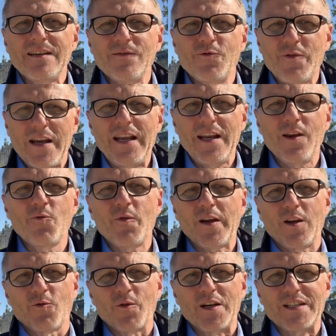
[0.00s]
really
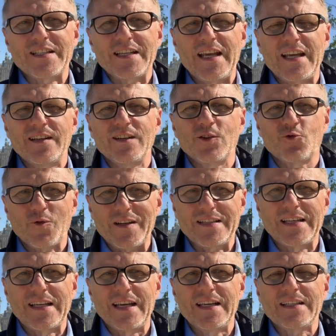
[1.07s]
rigorous in
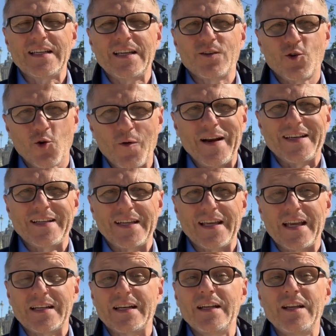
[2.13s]
addressing it and correcting it.